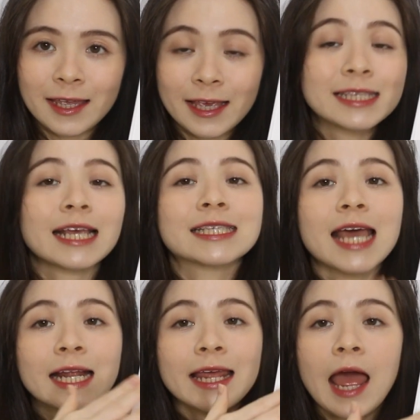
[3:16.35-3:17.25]
It's
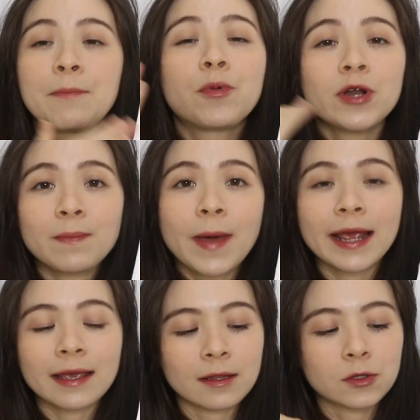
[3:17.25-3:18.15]
exactly, I put it back
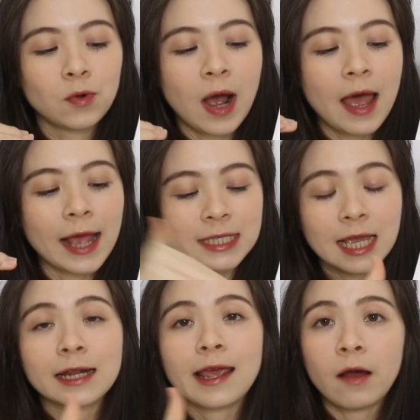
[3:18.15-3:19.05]
to
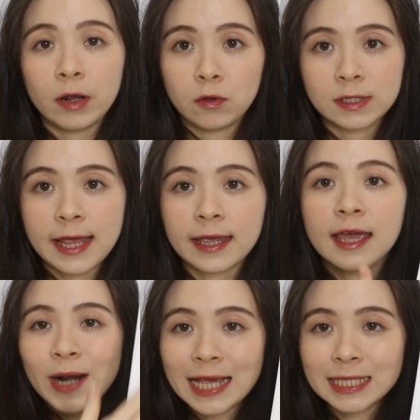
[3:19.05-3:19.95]
exactly how it looks like.
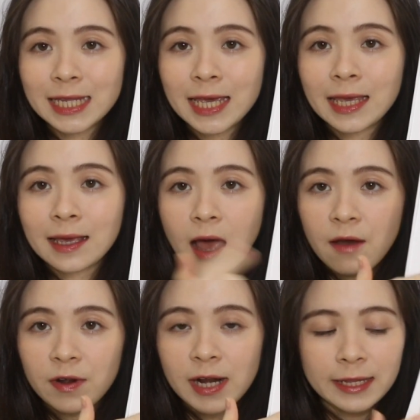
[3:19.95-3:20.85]
Plastic
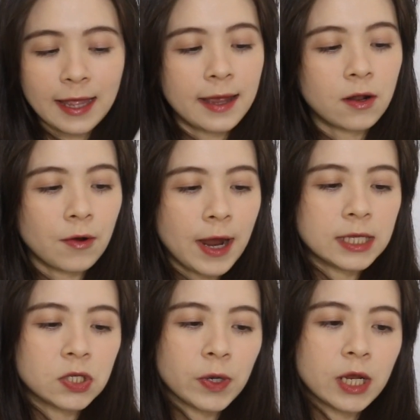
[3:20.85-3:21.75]
cover like that,
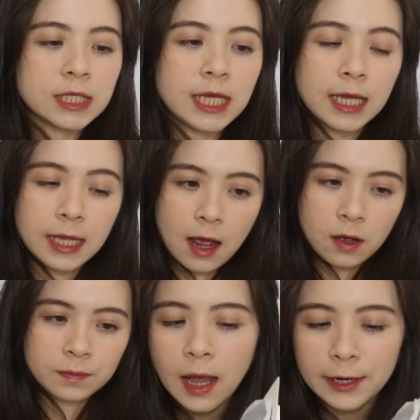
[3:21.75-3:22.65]
alright? So we're gonna take it
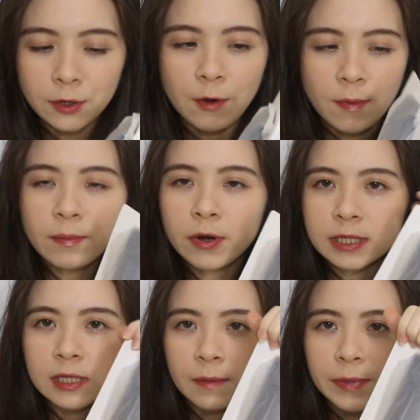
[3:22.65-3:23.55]
out. I remember
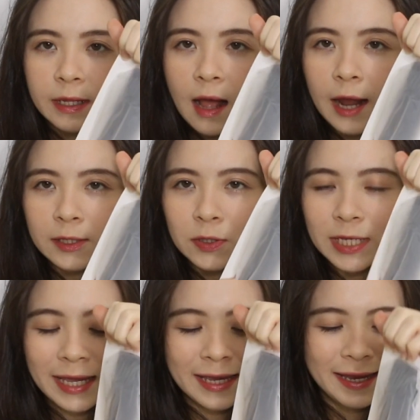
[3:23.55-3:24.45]
it's a bit hard to
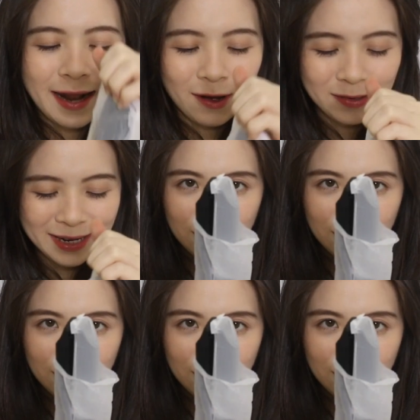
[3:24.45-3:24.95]
take it out.